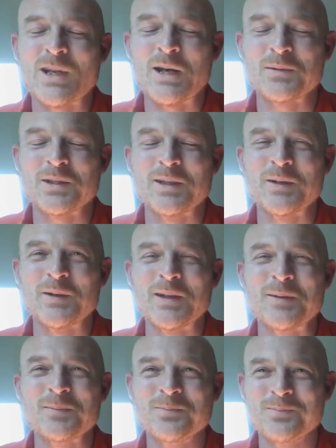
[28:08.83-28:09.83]

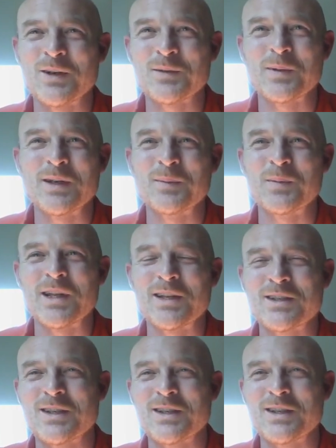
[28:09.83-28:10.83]
Absolutely. It's been a
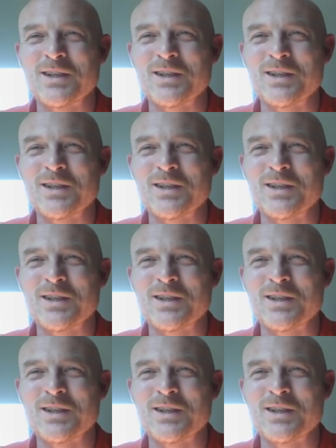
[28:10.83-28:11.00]
pleasure.